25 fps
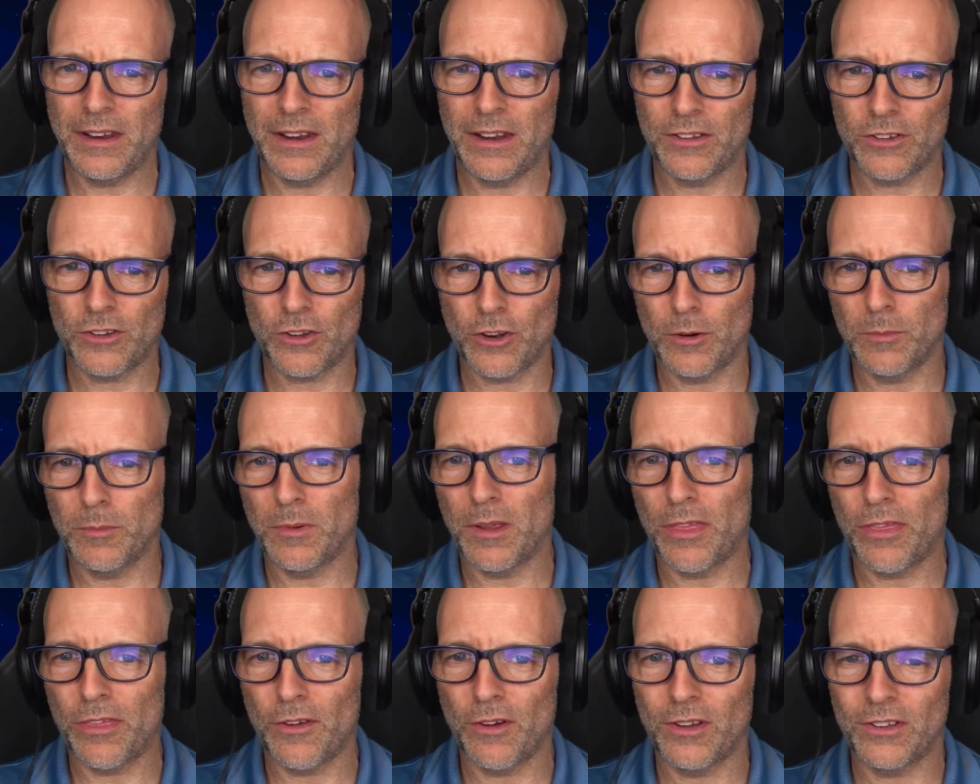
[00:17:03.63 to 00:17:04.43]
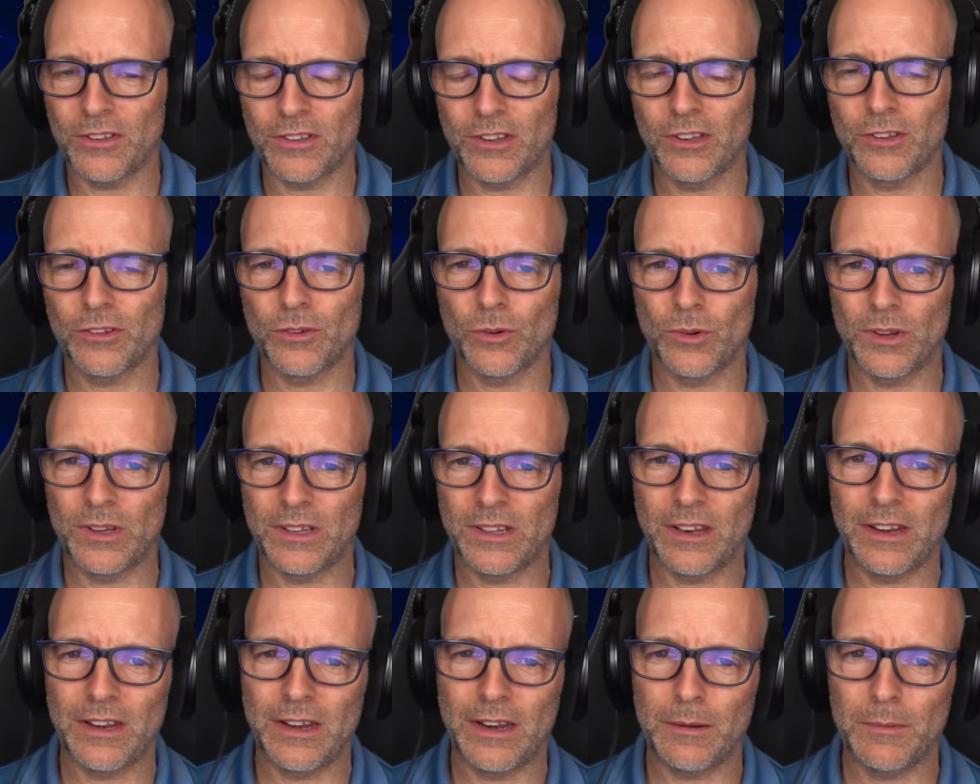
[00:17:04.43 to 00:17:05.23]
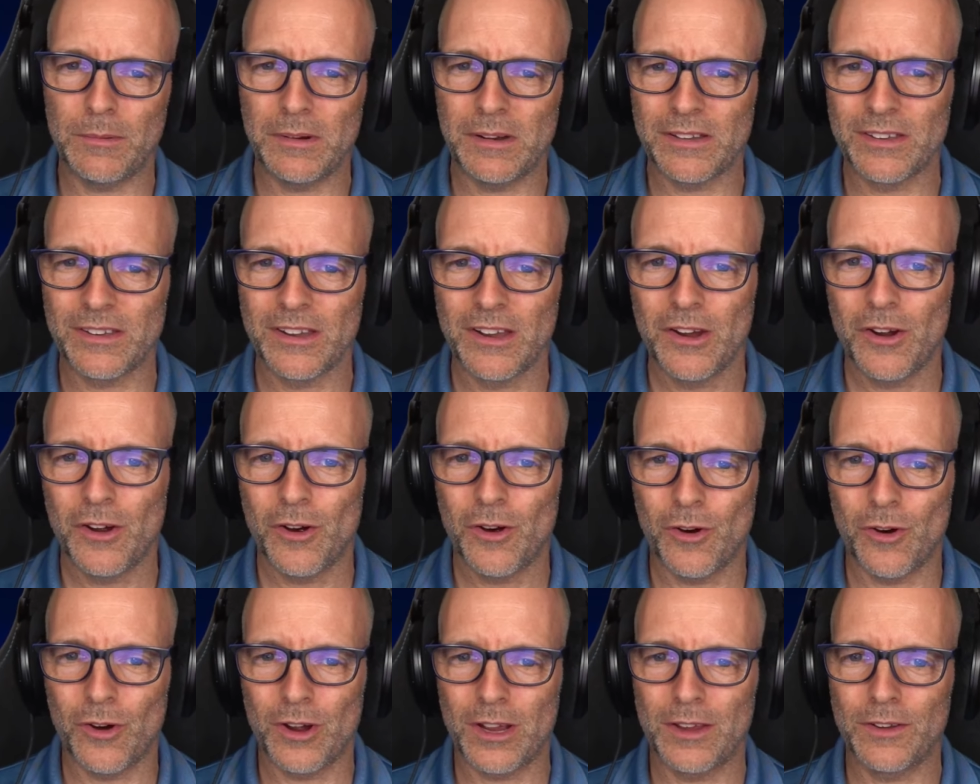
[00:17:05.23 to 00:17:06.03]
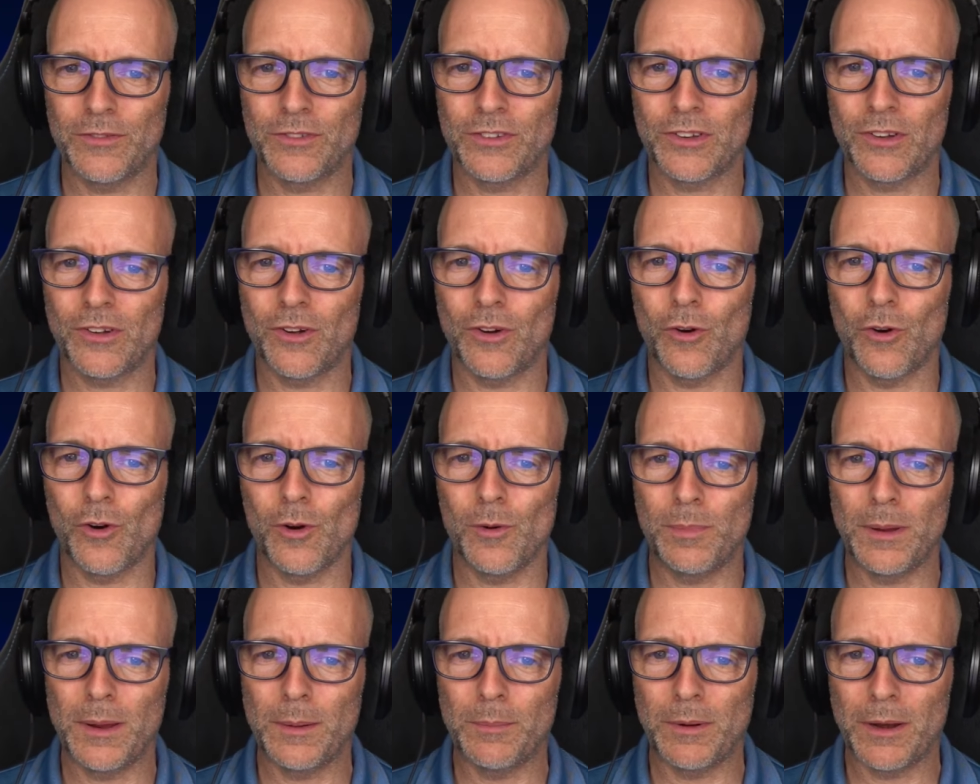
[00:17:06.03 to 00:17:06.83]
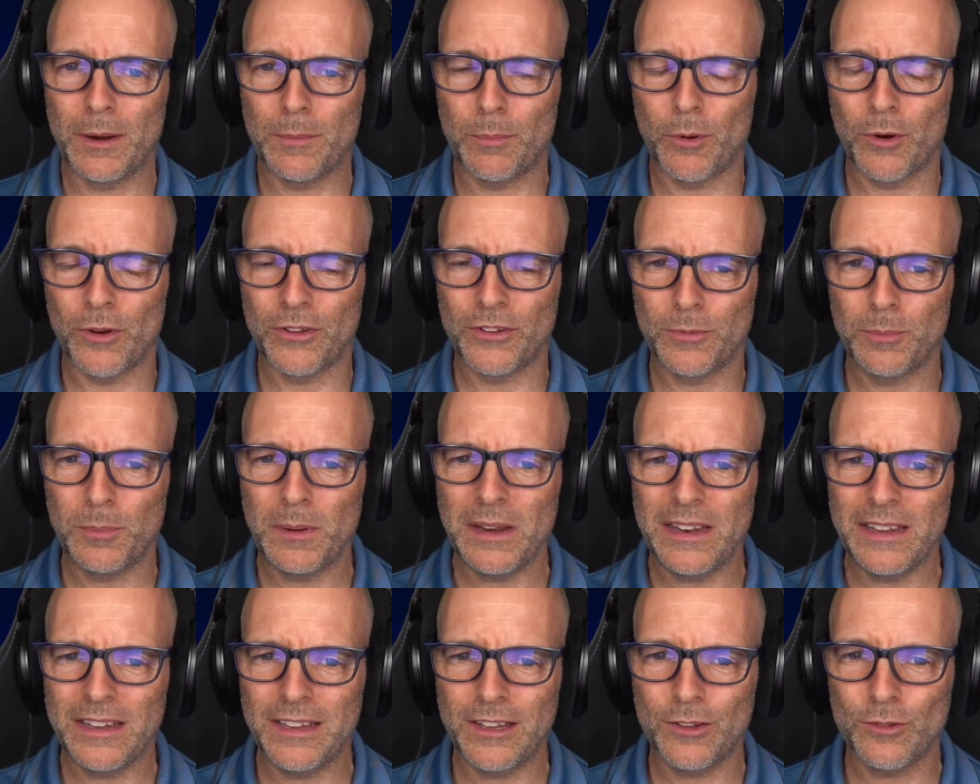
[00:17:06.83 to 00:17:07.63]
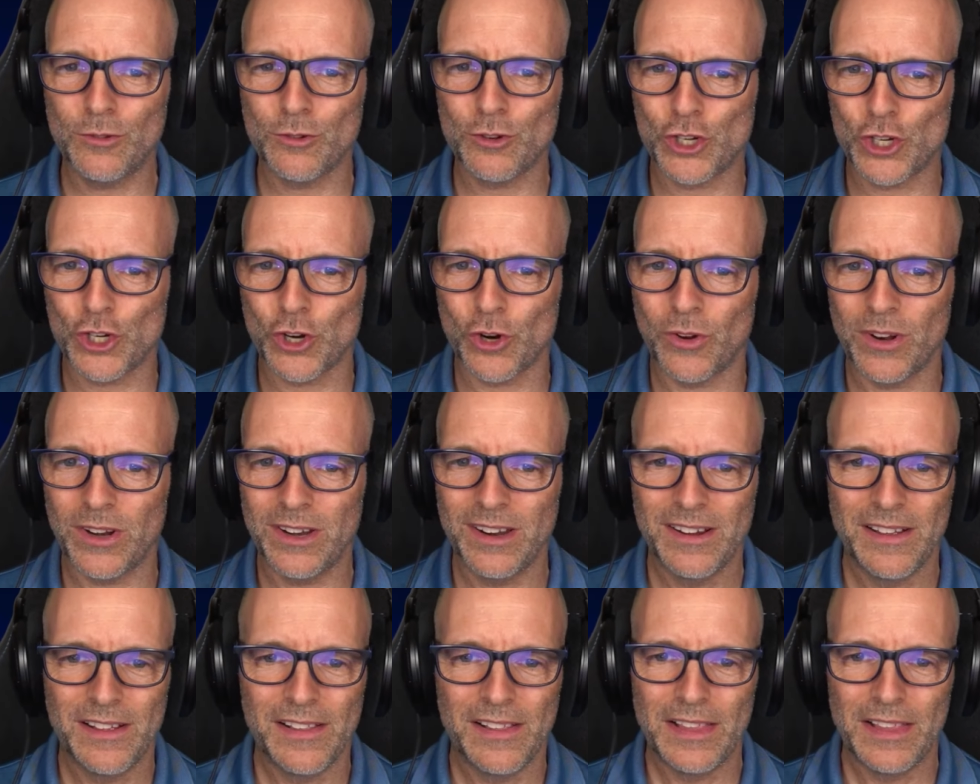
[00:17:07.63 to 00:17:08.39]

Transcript: then it's going to be Thursday. So it enables or gives all people the possibility to join,